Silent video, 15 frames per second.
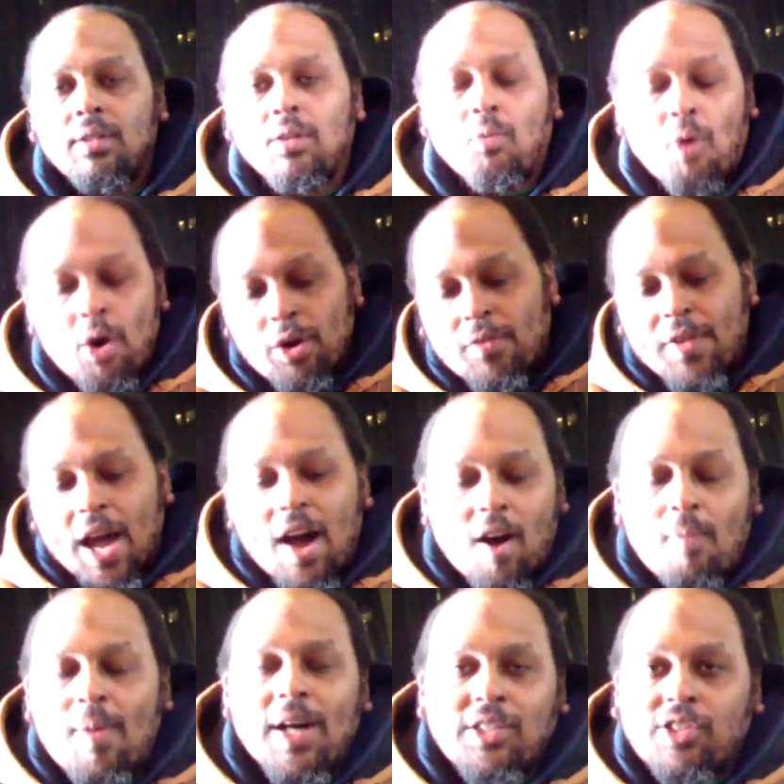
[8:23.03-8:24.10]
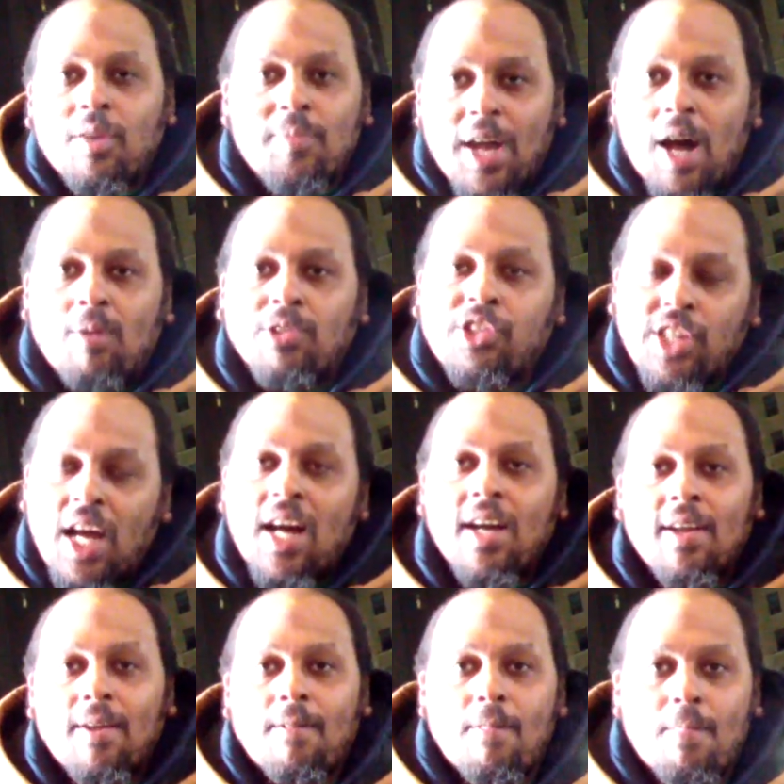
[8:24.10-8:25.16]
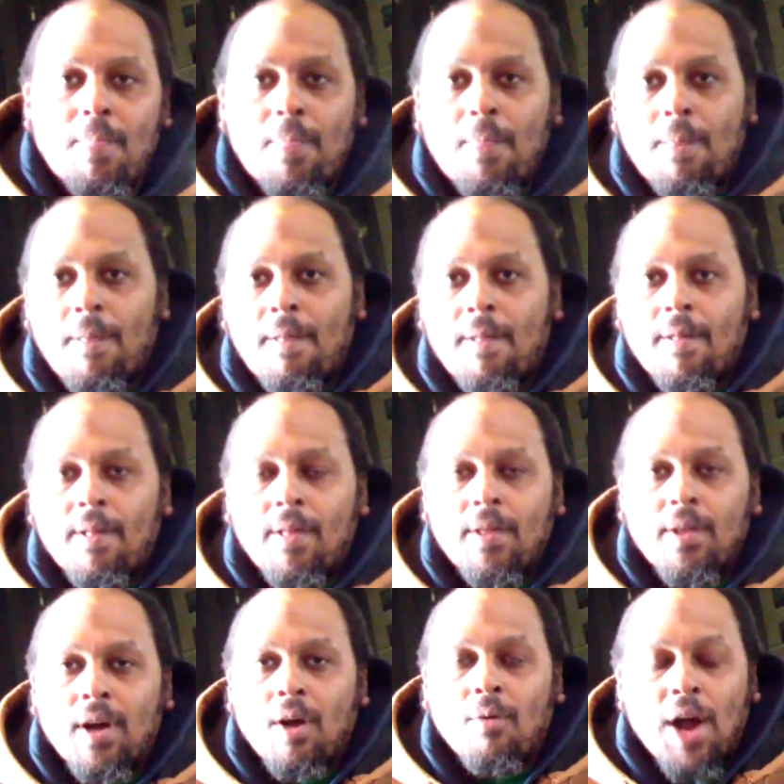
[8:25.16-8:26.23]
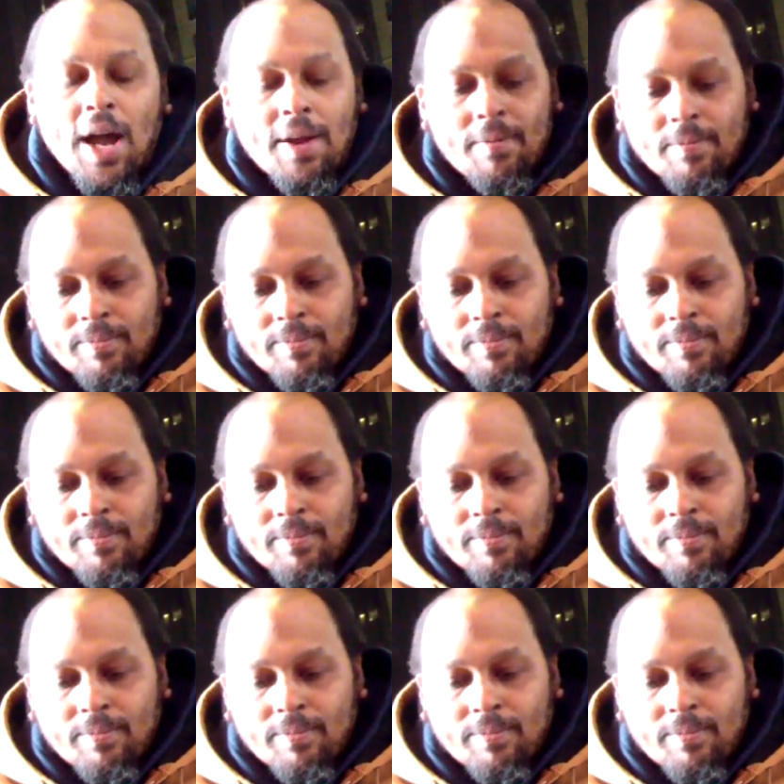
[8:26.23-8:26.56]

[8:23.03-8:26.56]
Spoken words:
The word of Yahweh Bashem Yahushua. All right.